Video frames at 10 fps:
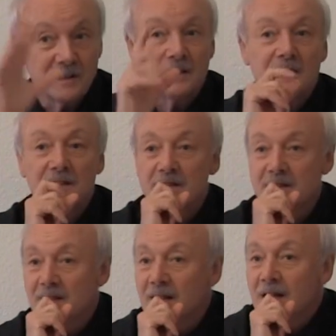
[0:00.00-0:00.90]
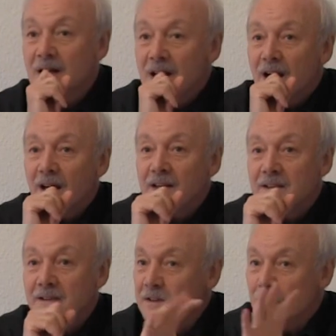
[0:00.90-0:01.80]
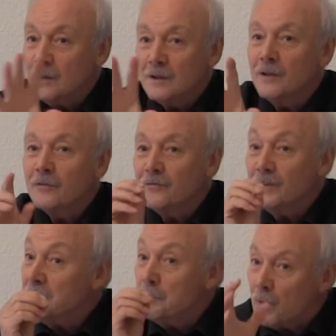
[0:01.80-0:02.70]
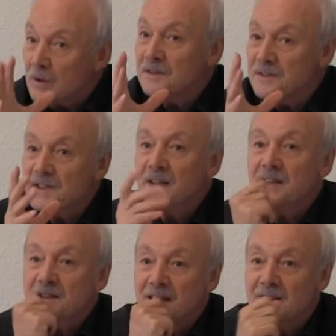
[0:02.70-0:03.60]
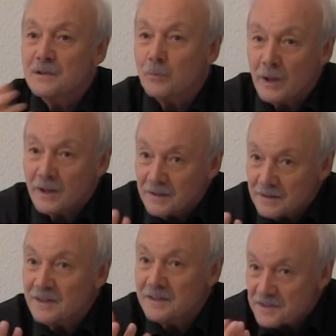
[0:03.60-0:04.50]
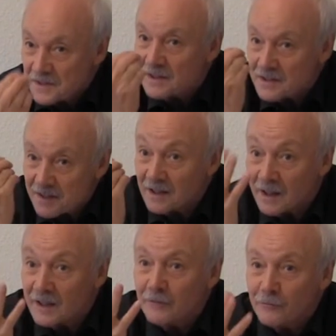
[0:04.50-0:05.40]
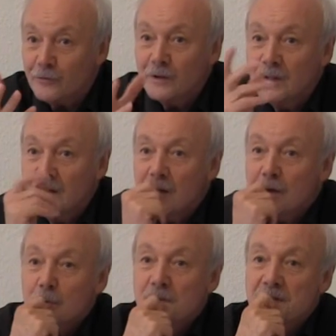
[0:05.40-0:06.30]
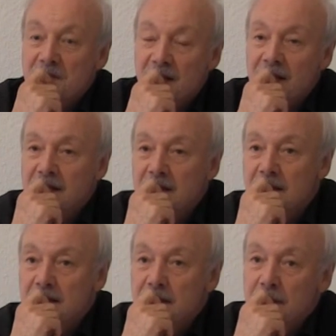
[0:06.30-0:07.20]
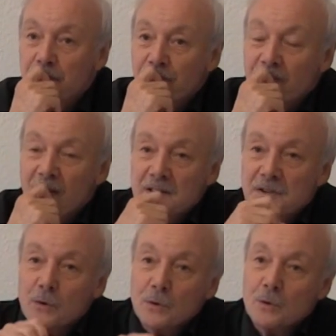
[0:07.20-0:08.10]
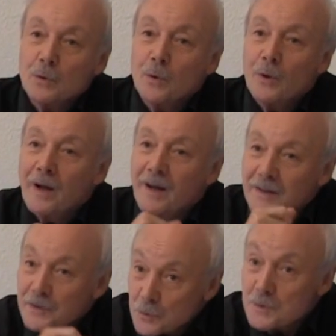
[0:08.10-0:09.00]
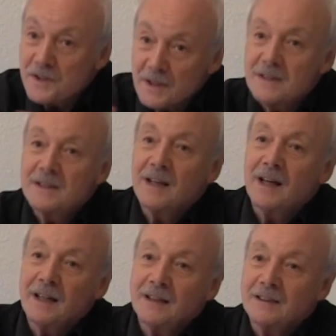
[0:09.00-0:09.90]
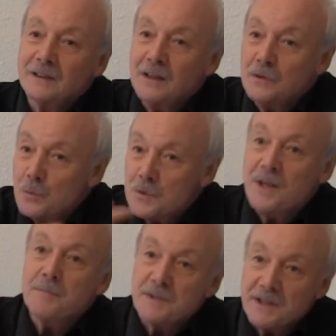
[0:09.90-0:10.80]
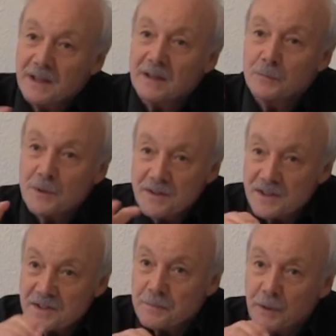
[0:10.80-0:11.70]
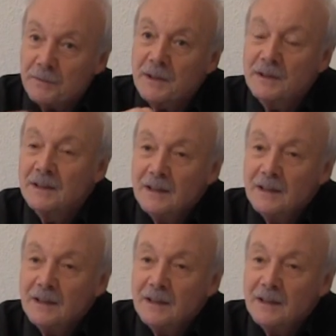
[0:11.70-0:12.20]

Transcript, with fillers: ideas. Yes, and he did a lot of very modern things. That is mm -hmm. why he still is alive with his ideas. Mm -hmm. So to uh, use it and uh, do something with this spirit,